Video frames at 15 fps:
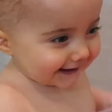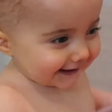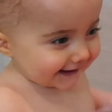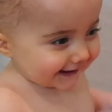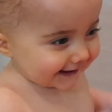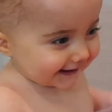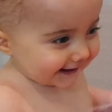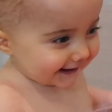
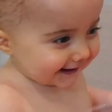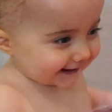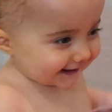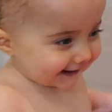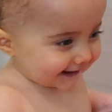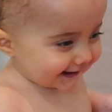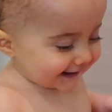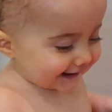
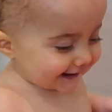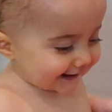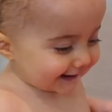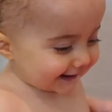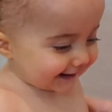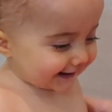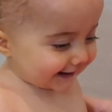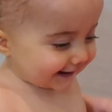
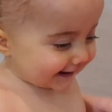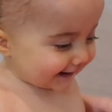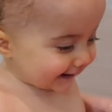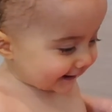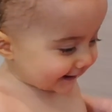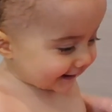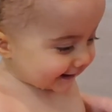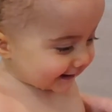
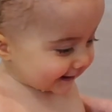Nobody speaks.